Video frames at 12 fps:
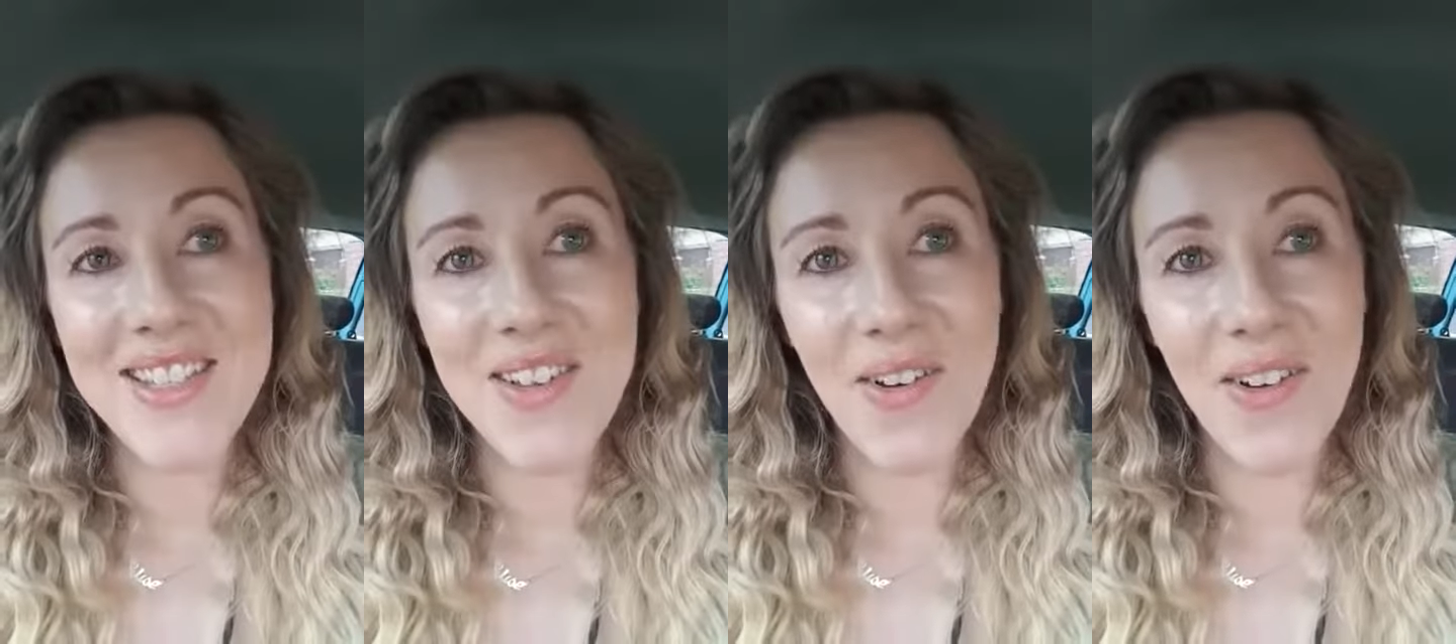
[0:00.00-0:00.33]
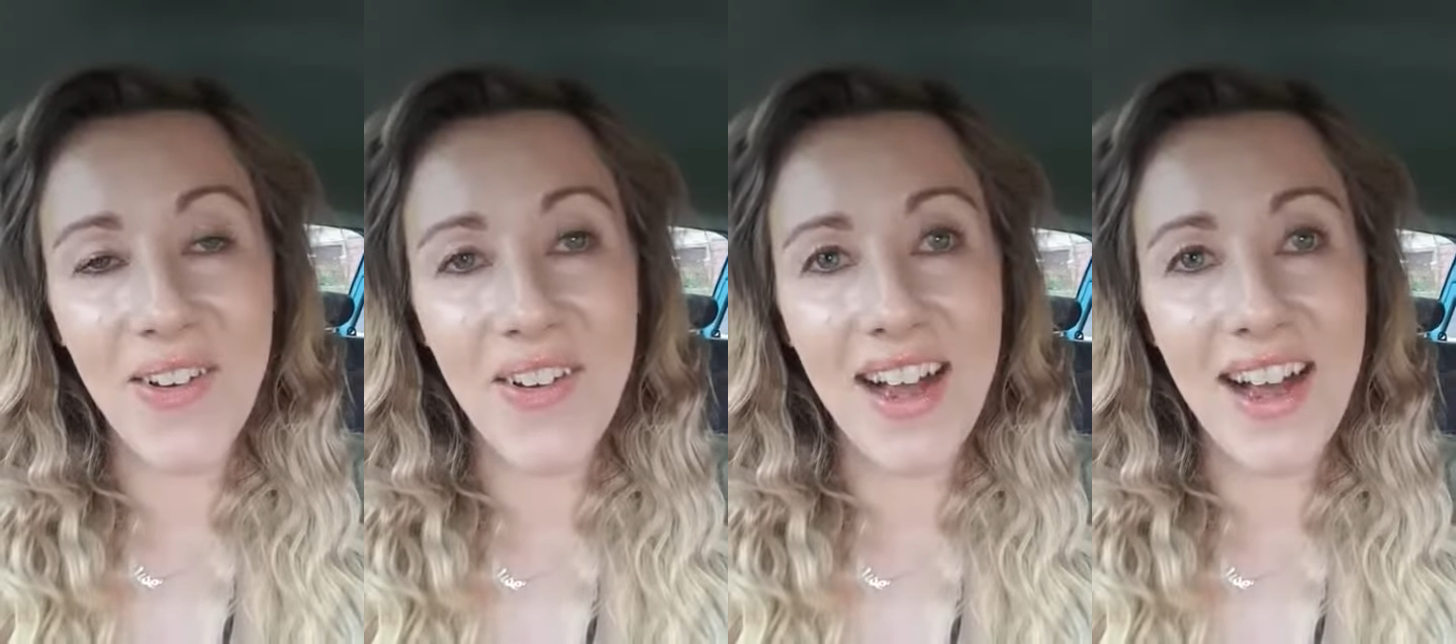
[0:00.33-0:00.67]

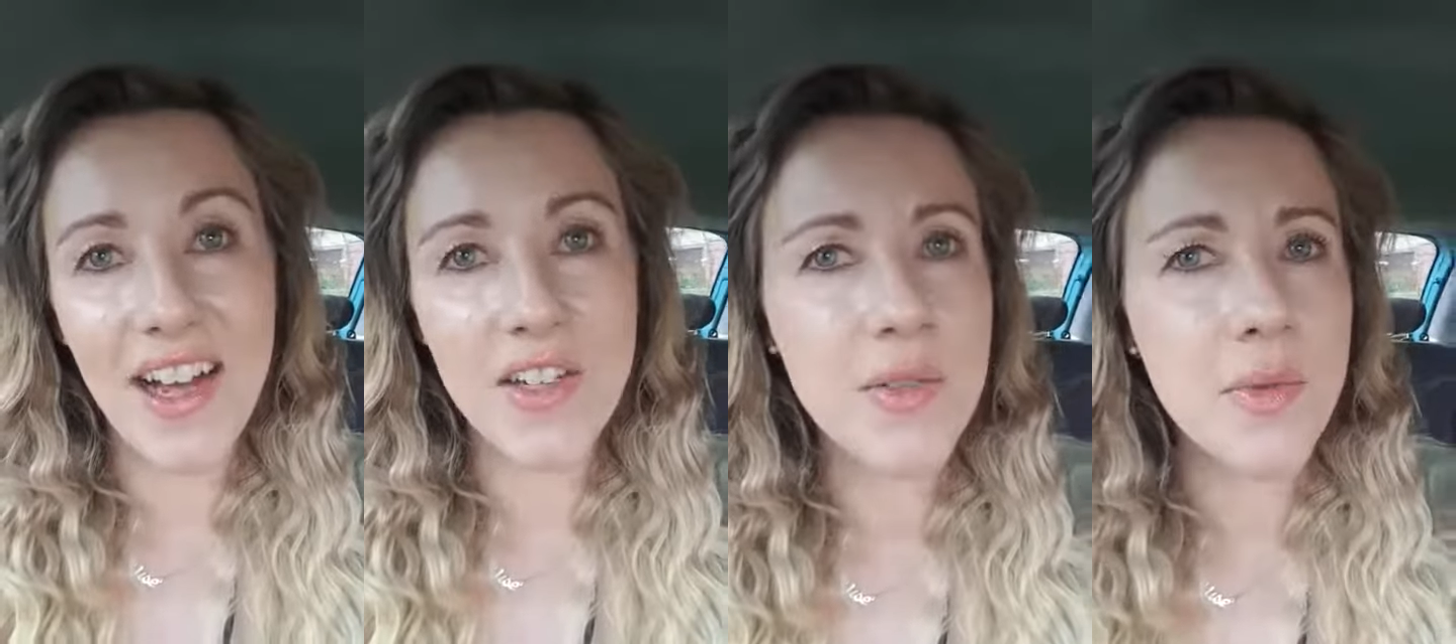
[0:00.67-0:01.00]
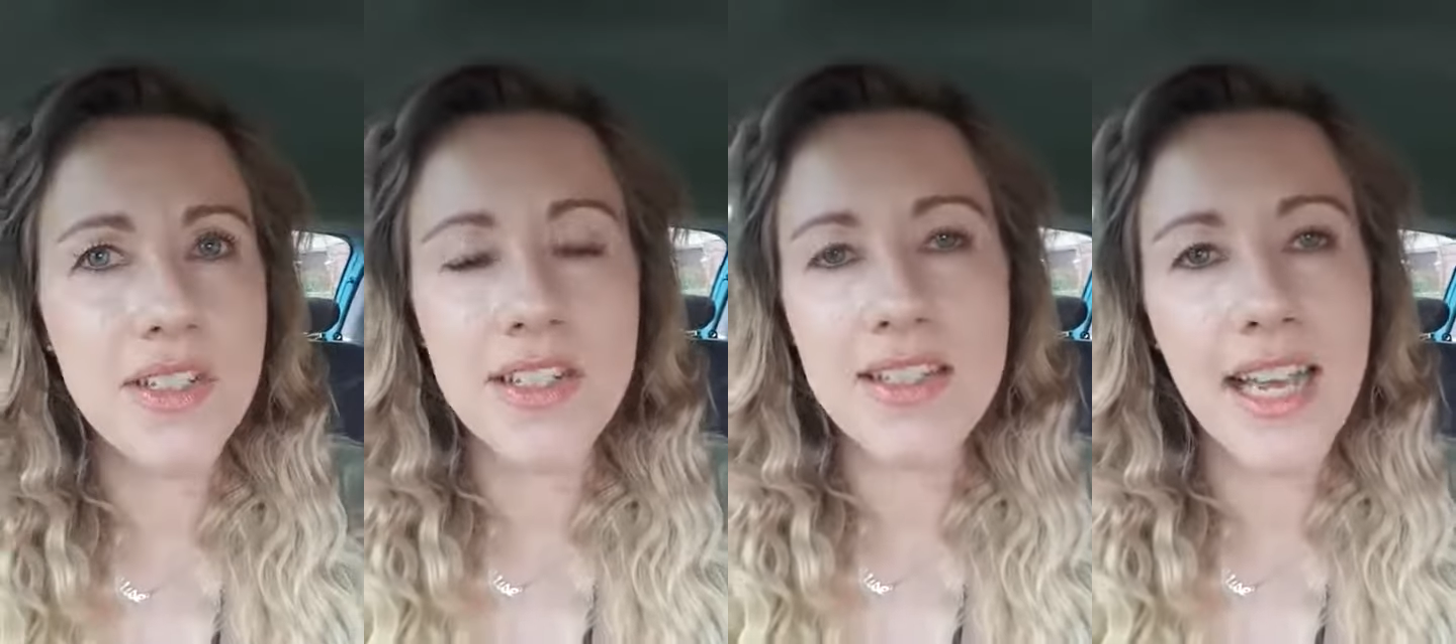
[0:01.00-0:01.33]
So I just
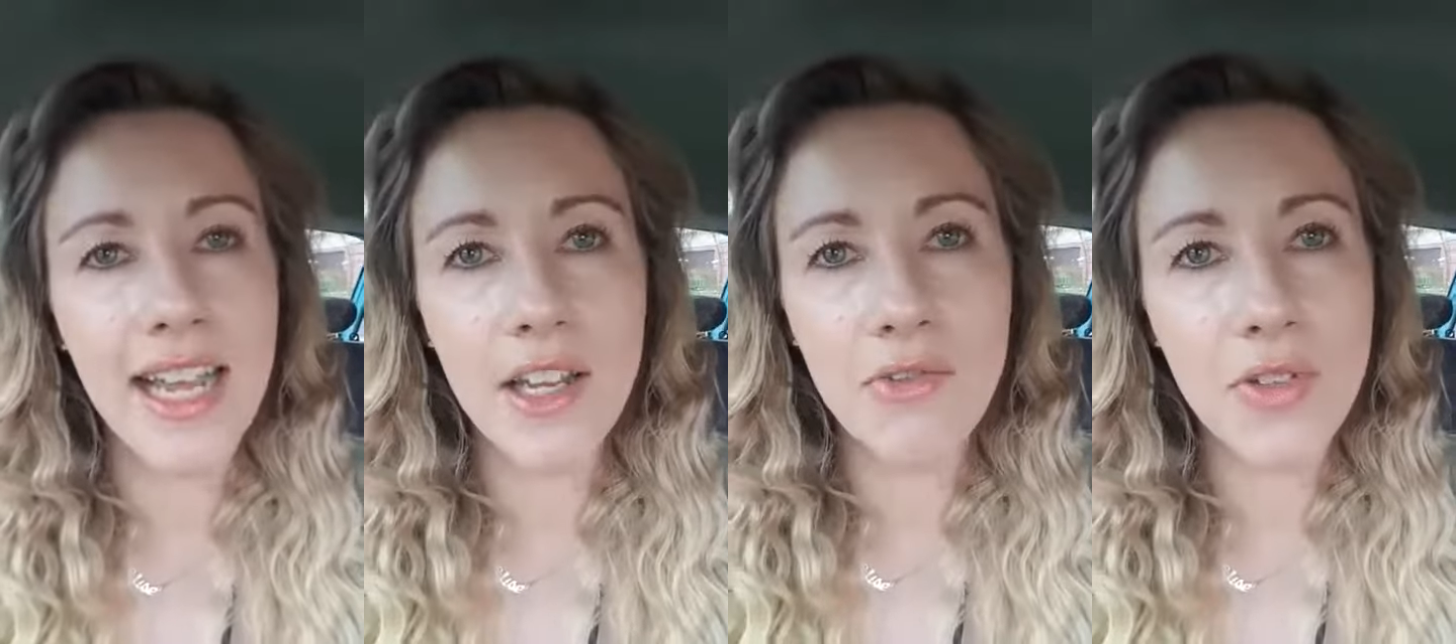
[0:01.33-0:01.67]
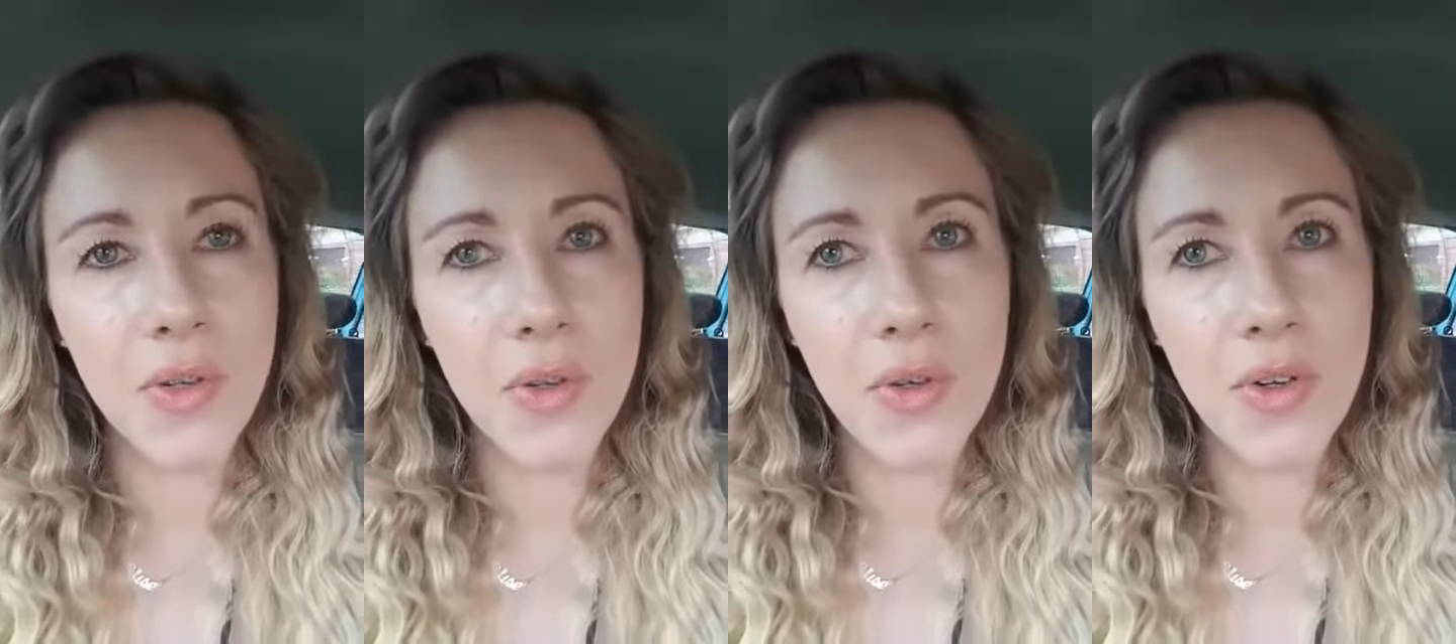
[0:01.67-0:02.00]
want to say, if
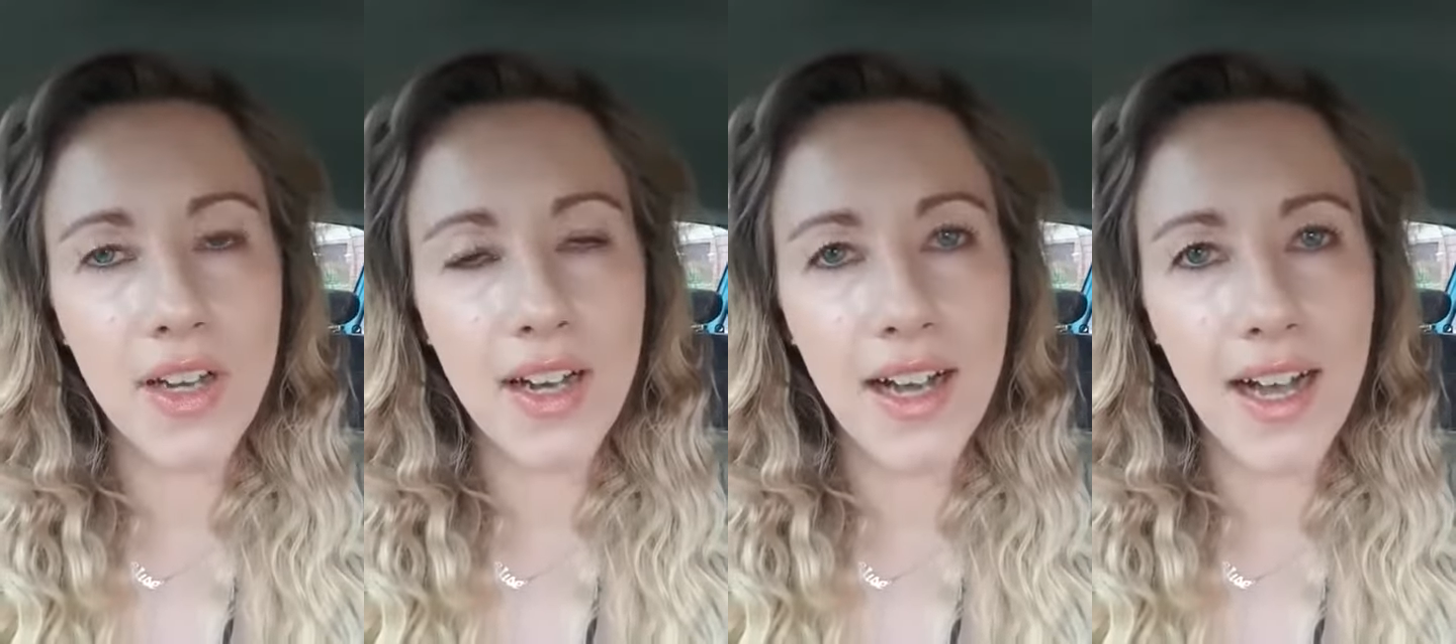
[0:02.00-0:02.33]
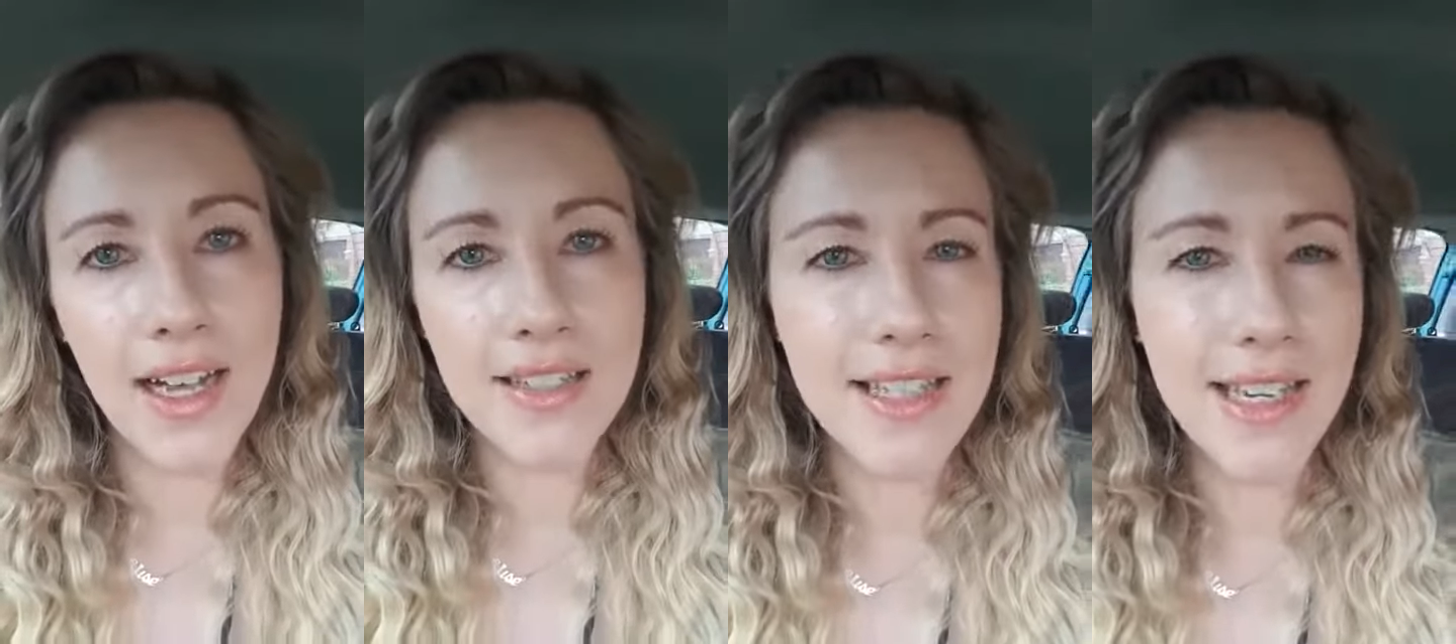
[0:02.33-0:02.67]
you
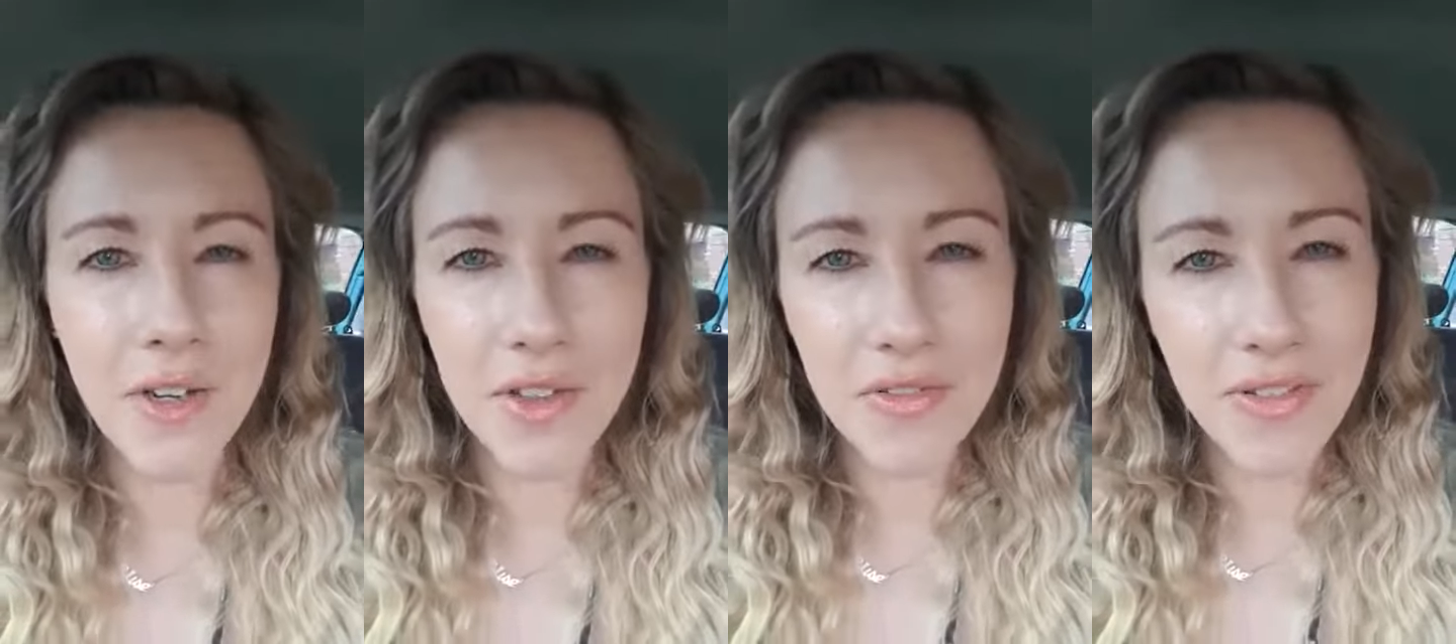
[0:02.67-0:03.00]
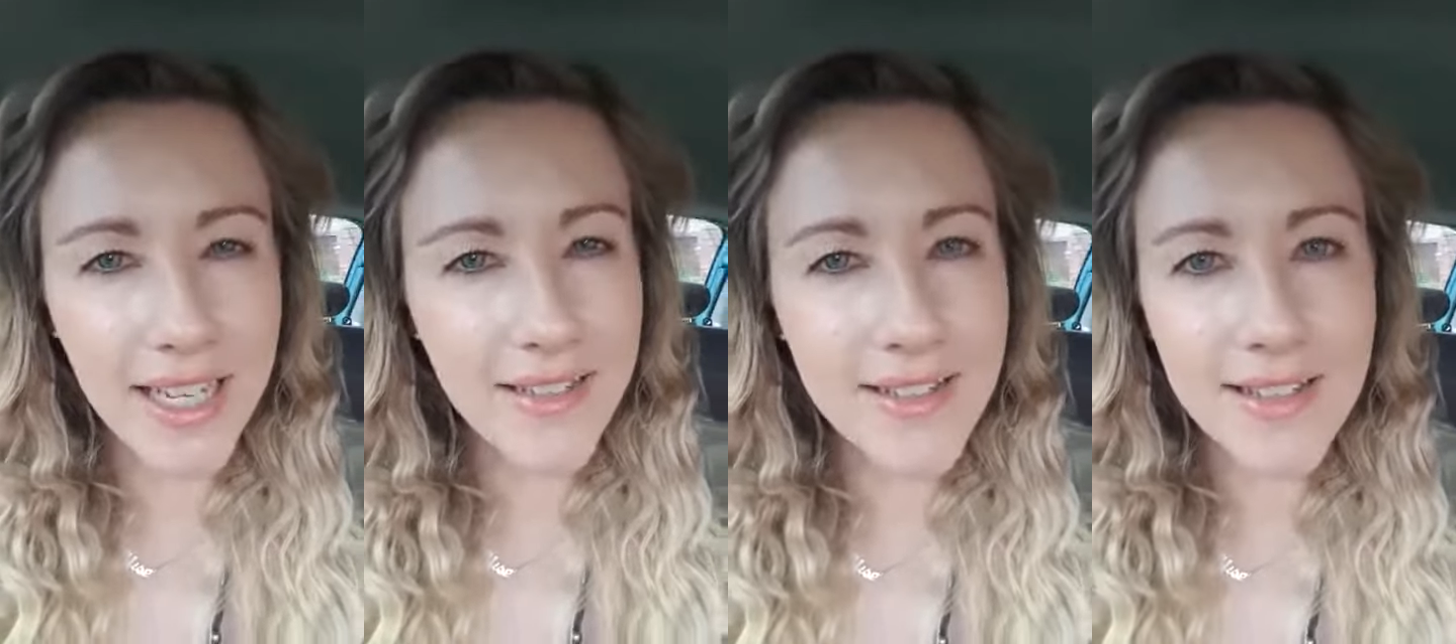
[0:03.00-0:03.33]
are sitting on the
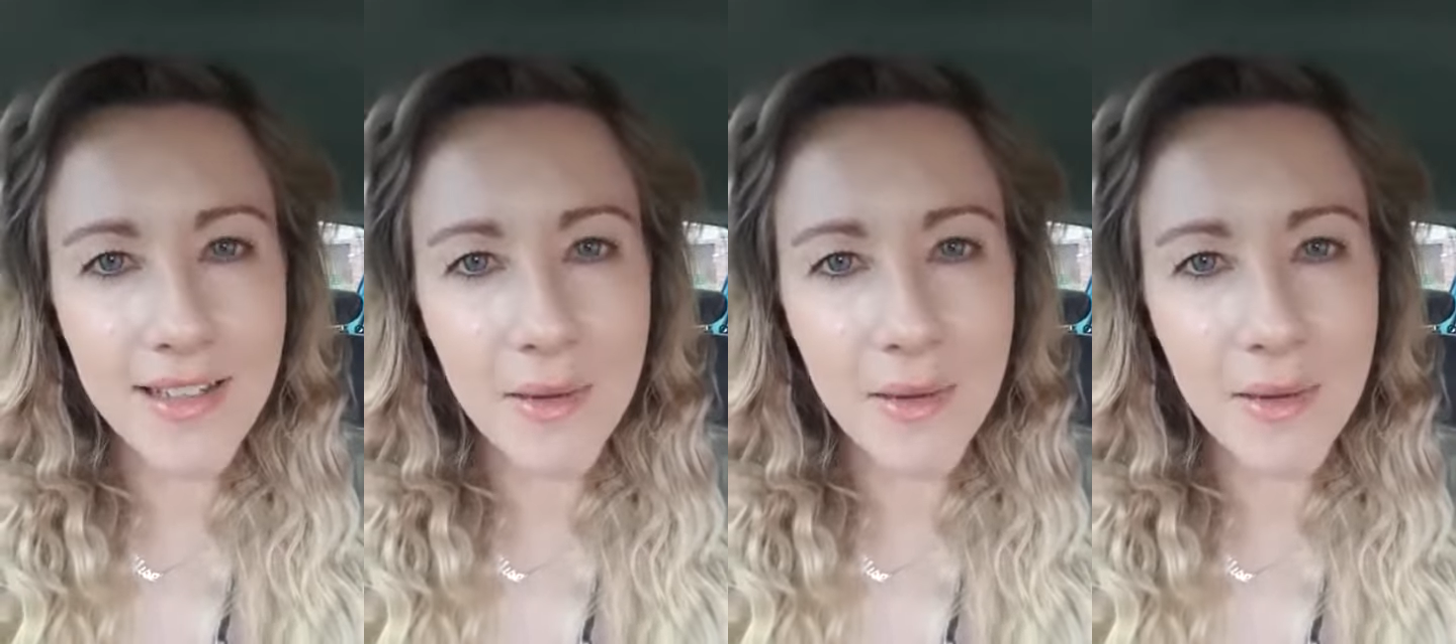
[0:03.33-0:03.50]
fence